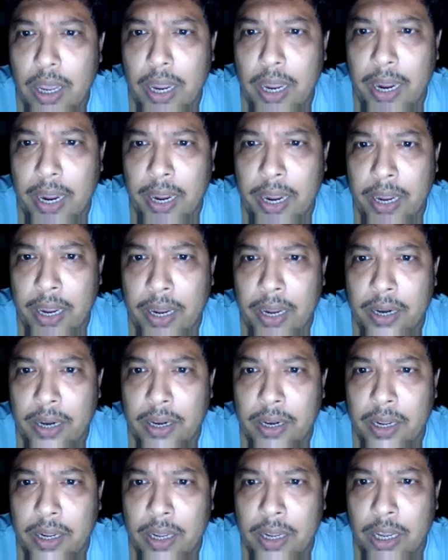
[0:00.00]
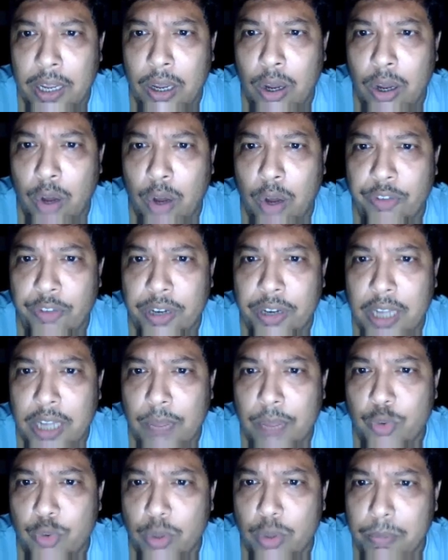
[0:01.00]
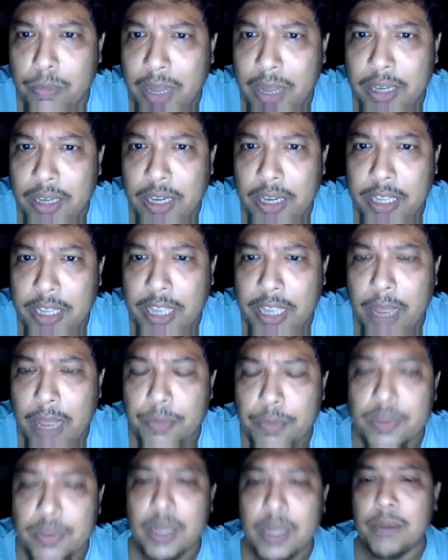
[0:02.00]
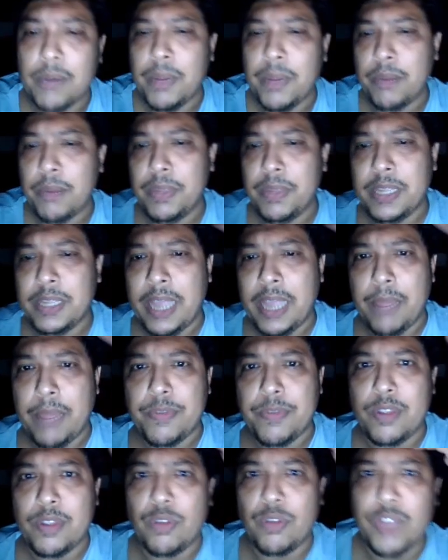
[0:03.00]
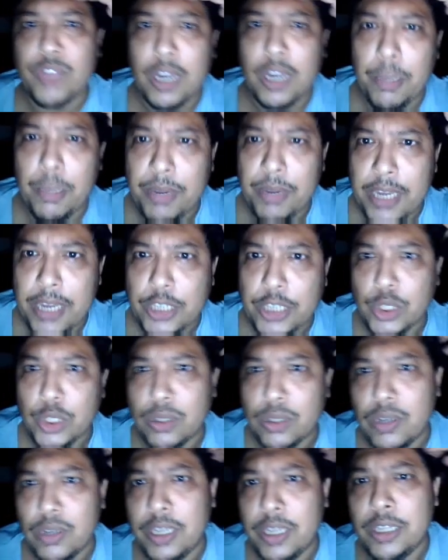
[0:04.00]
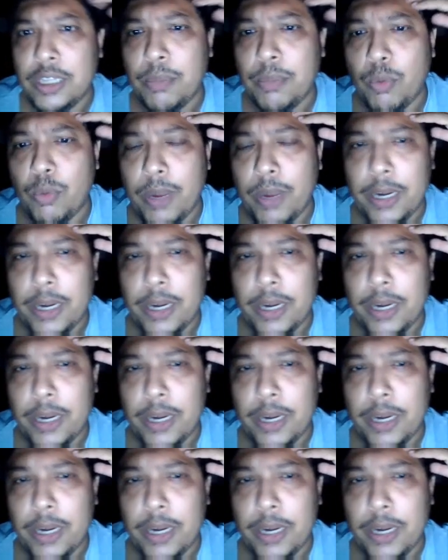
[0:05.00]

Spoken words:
and often comes with monthly caps. There might be caps of the limitation in the mobile